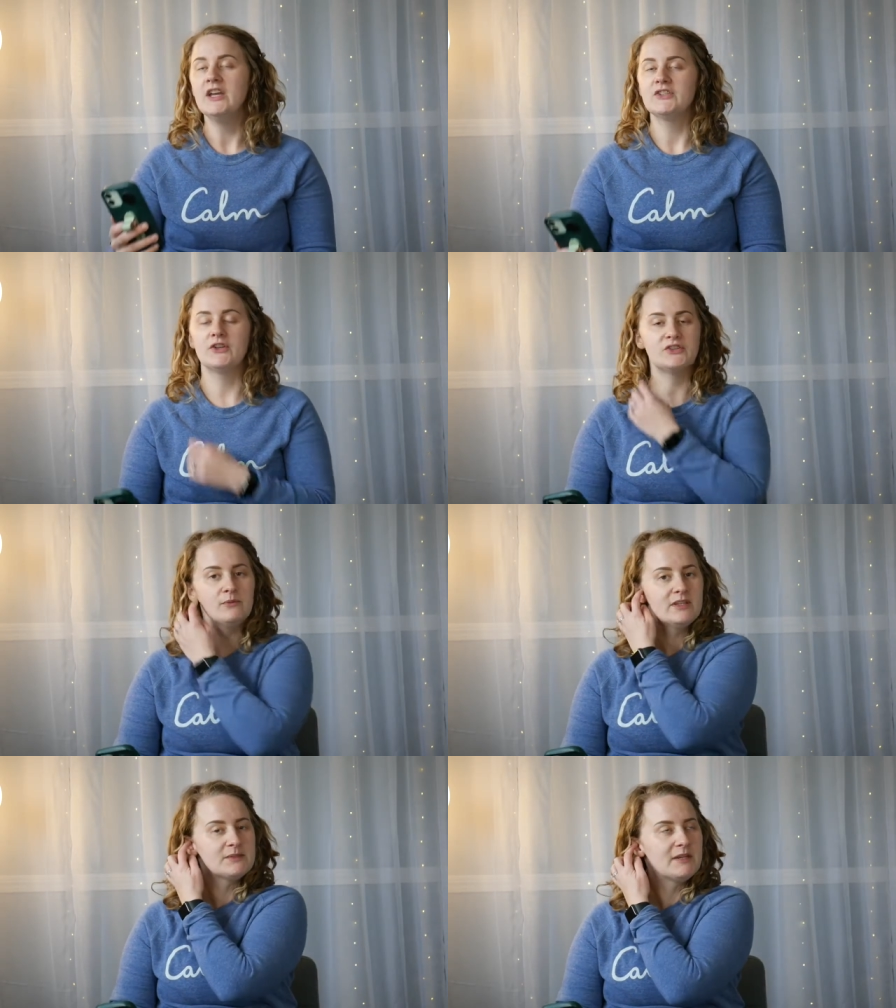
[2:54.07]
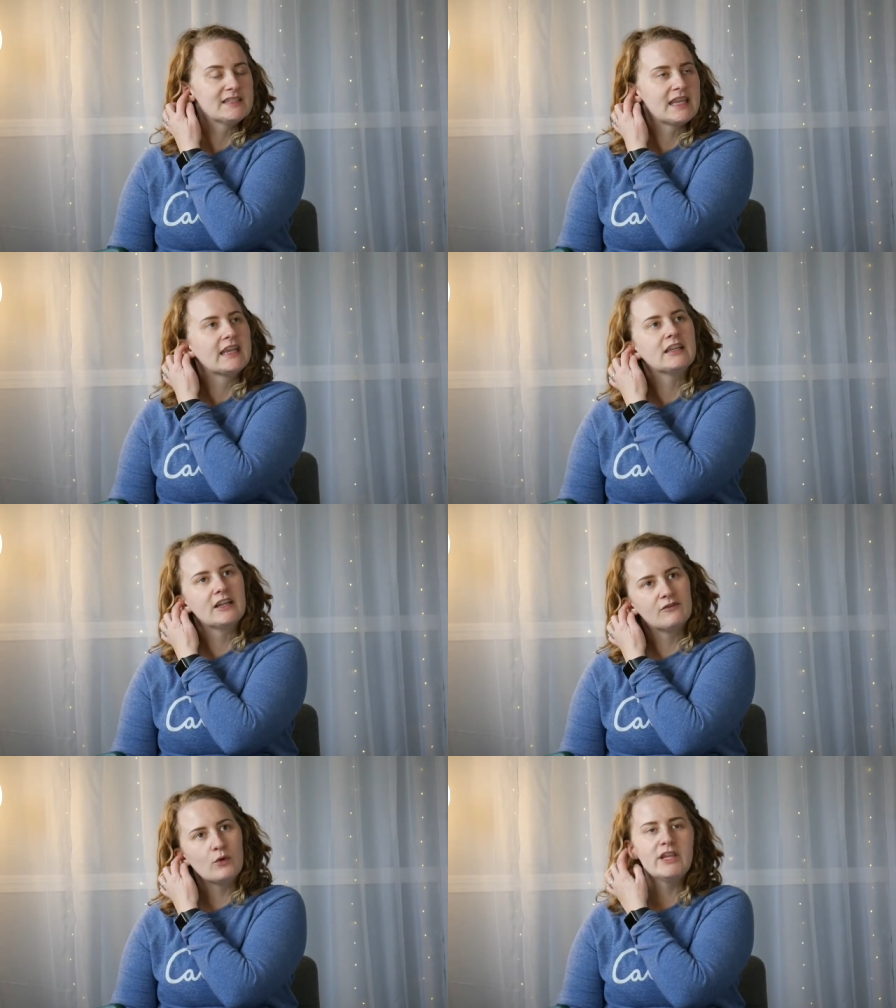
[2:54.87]
So I assume this means like
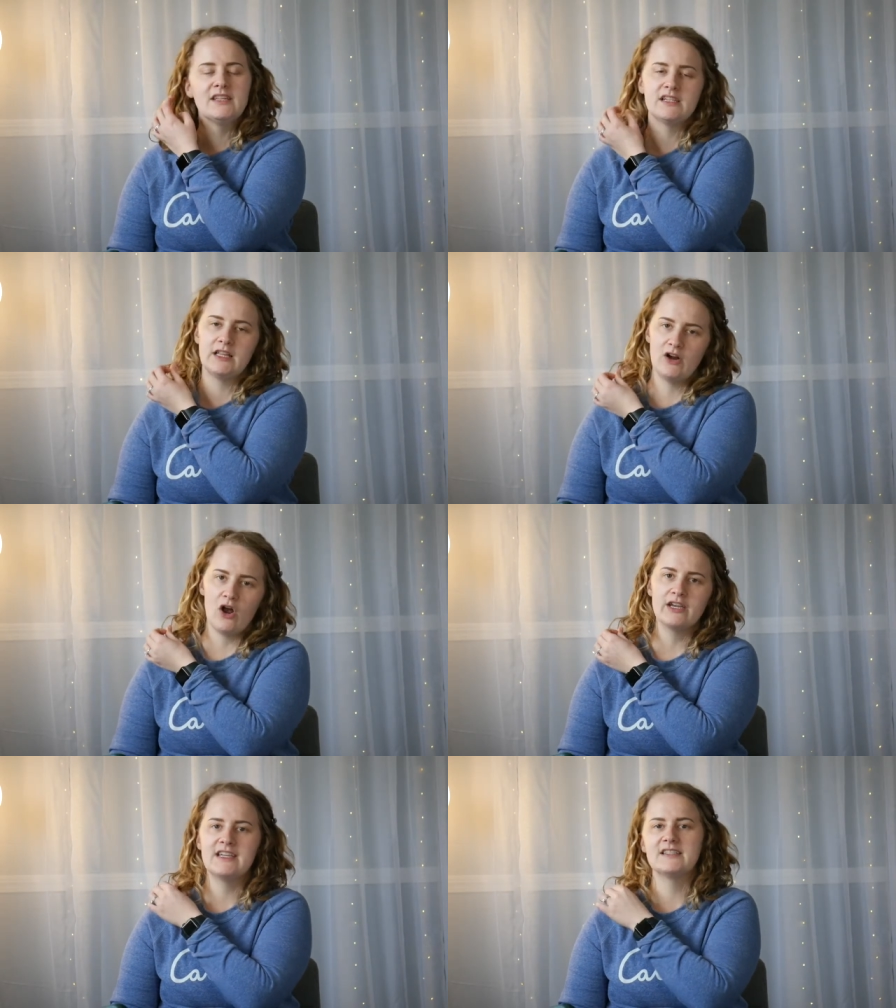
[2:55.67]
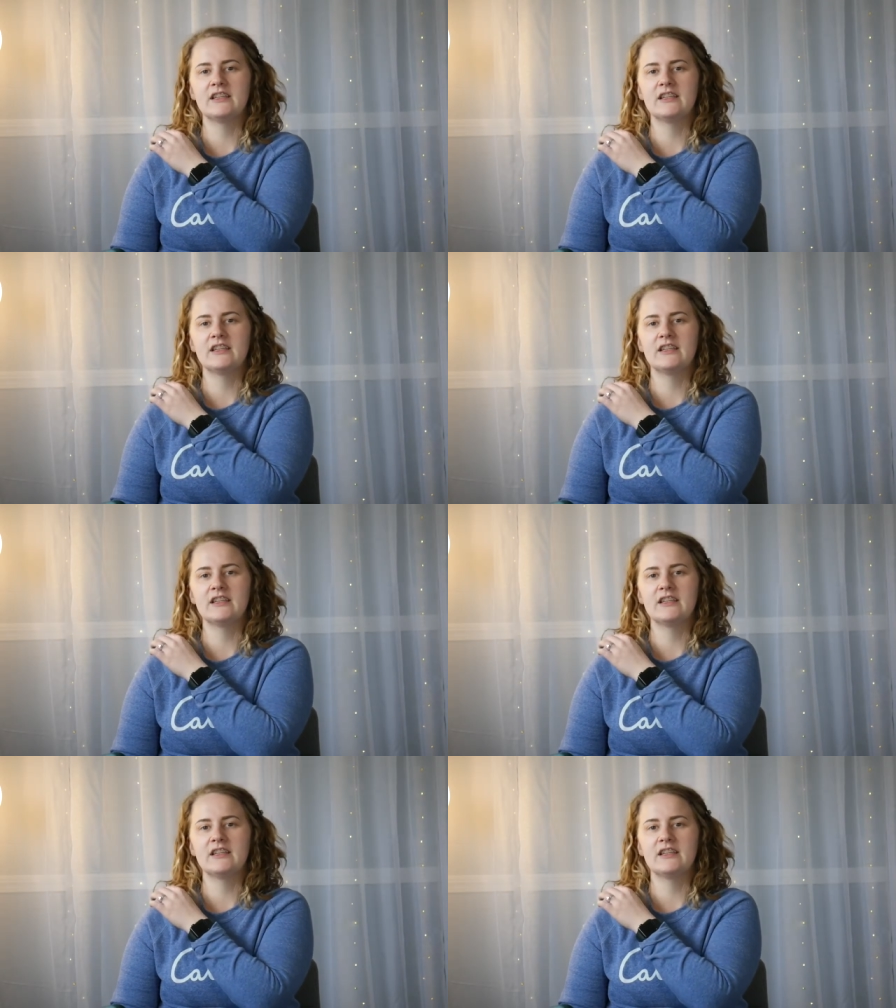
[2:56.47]
clairvoyance, clairaudience,